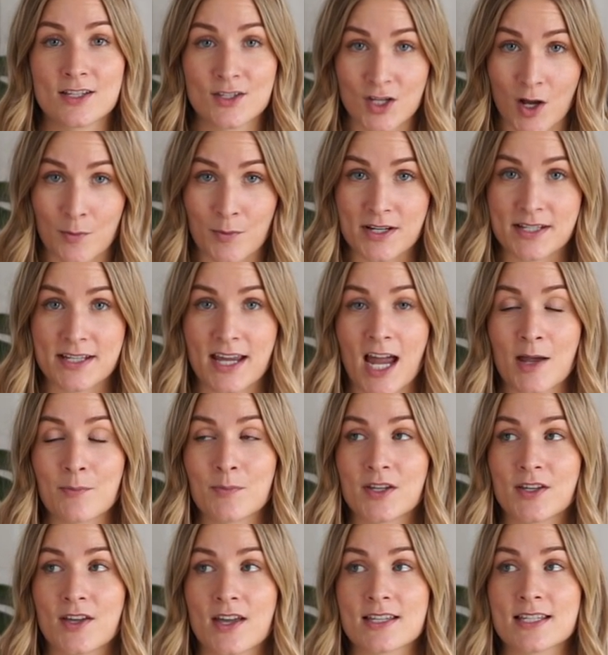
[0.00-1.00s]
summertime
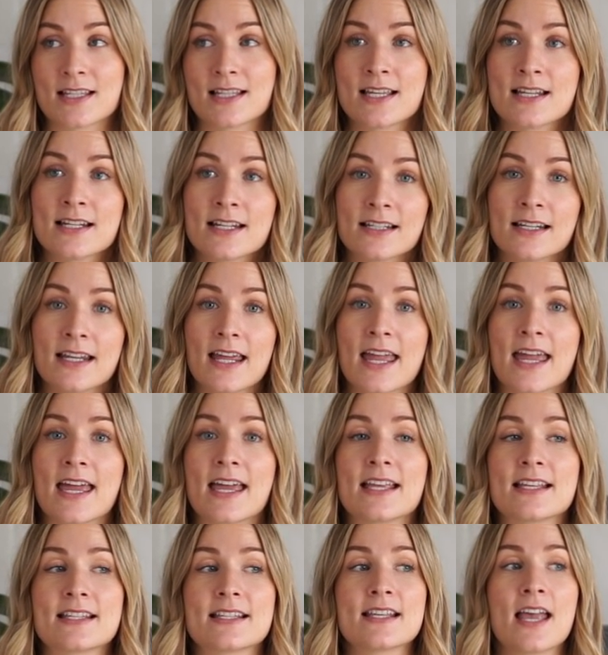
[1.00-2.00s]
because linen
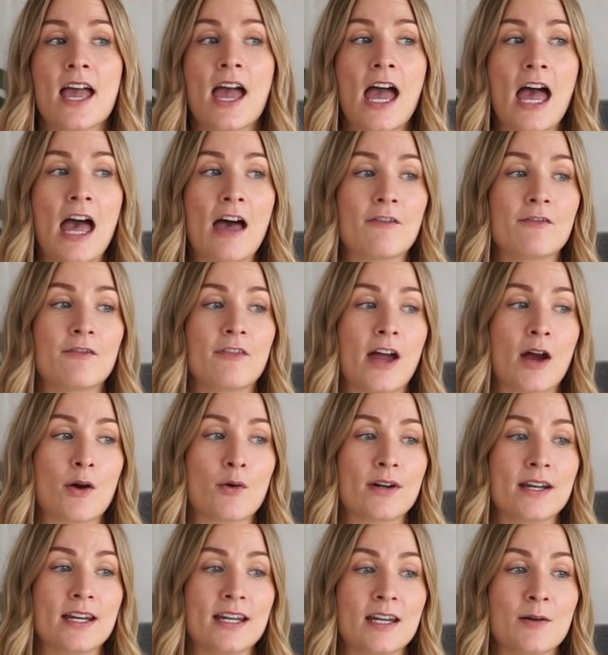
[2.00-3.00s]
is
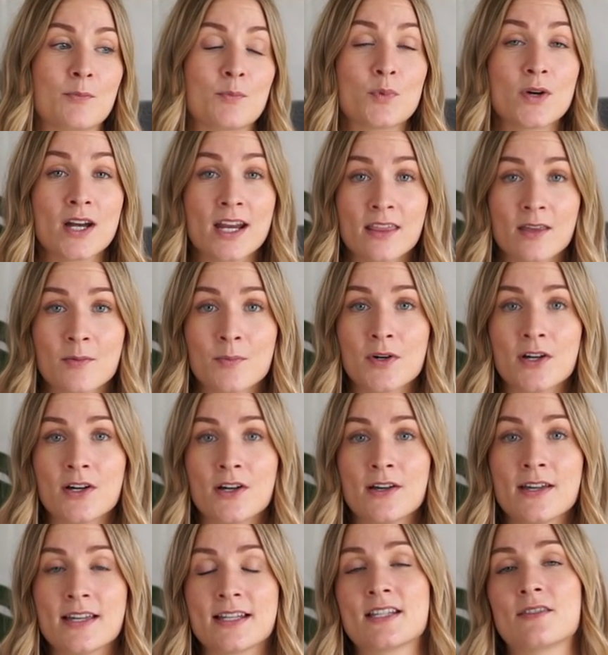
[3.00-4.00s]
very
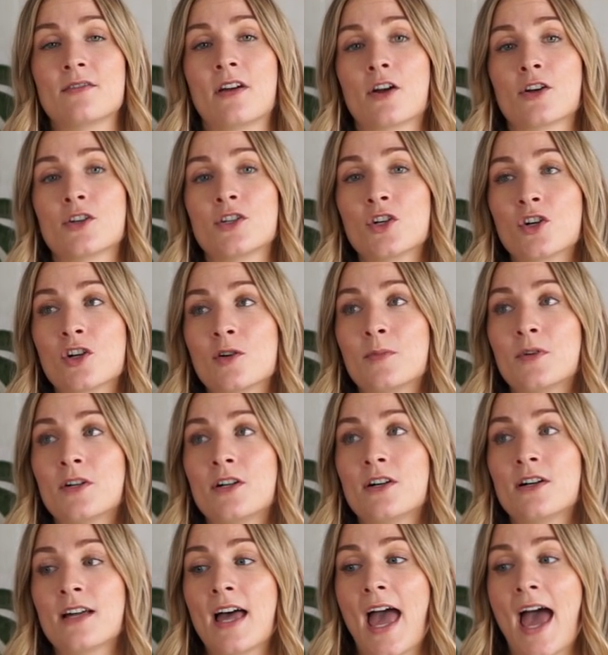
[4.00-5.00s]
breathable, it's very
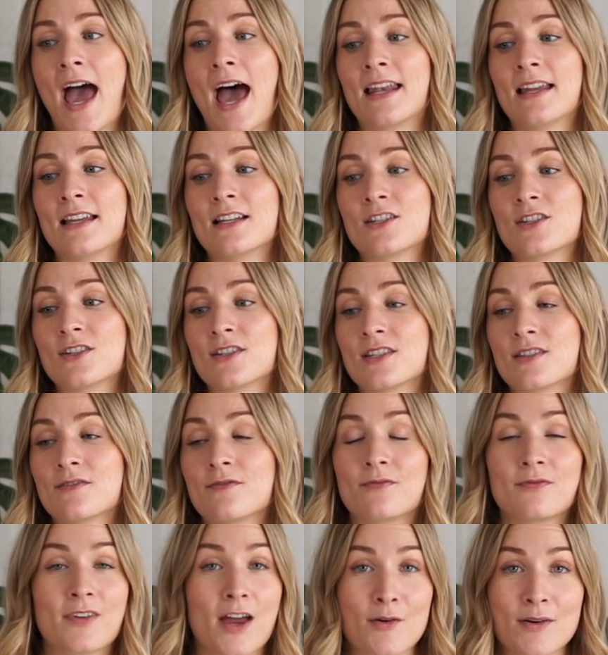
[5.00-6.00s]
durable, and it's
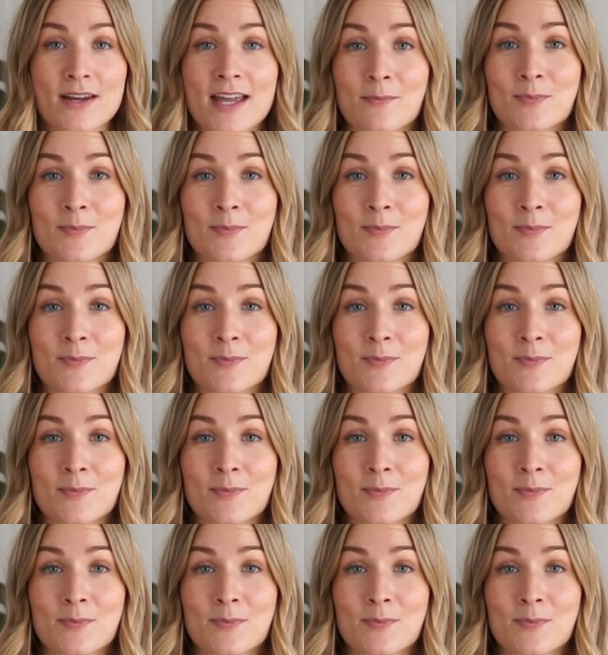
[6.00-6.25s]
just very